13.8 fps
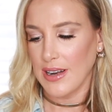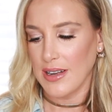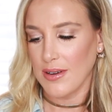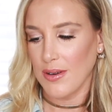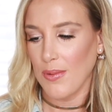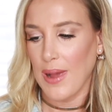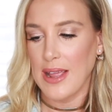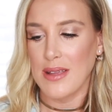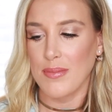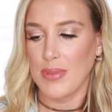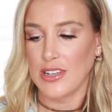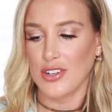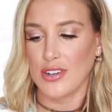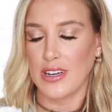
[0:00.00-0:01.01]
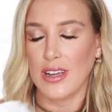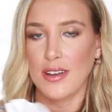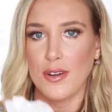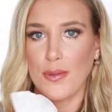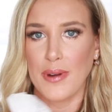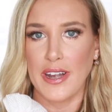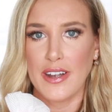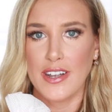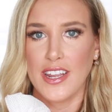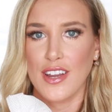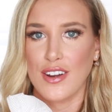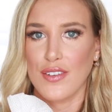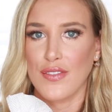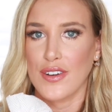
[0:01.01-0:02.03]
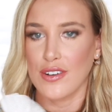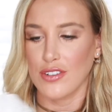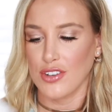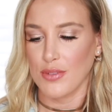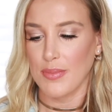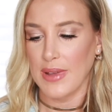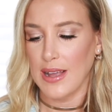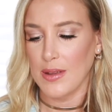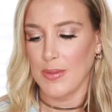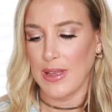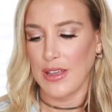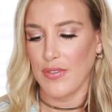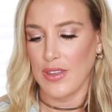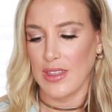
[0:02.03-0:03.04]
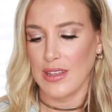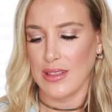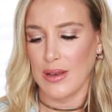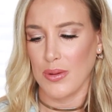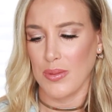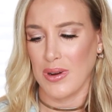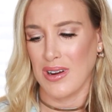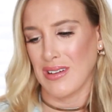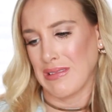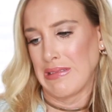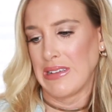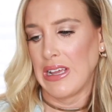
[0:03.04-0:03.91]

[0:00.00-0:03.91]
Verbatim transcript: I don't know why I'm picturing underwear in here for your gym bag, but I feel like that would work.